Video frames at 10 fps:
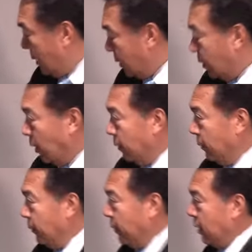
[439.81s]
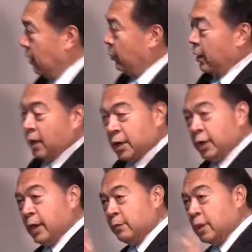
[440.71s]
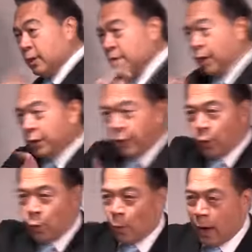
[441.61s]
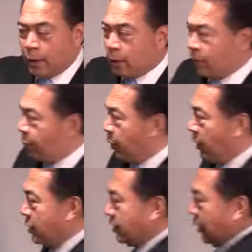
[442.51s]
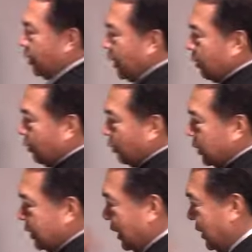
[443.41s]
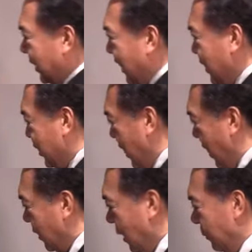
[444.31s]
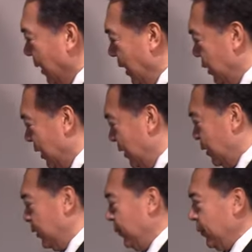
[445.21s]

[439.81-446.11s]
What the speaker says: So whether you have 0001 in computers, now you got all these AGTC combinations,